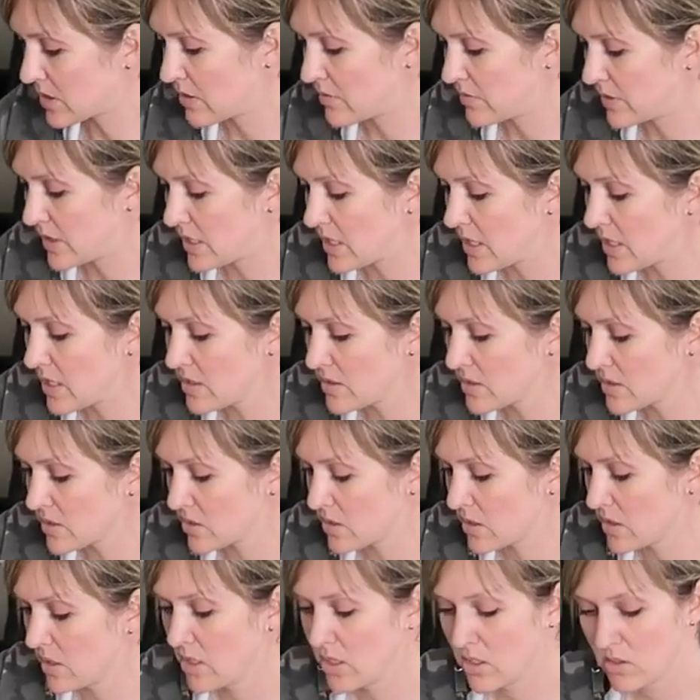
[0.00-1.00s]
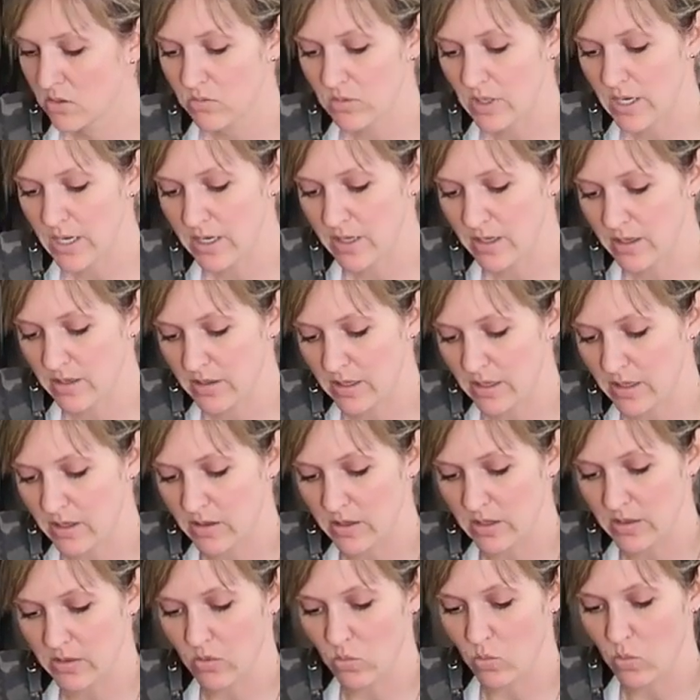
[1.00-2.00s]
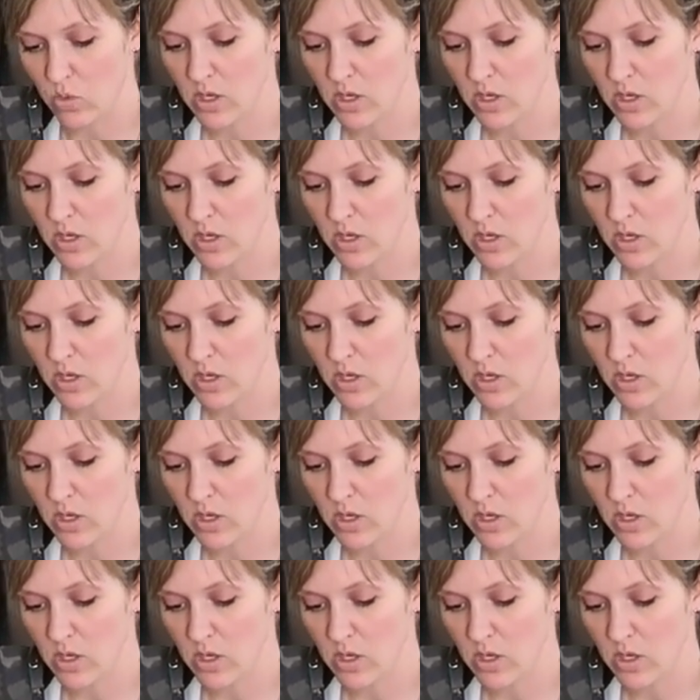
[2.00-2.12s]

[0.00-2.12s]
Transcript: of the yeast right in there in the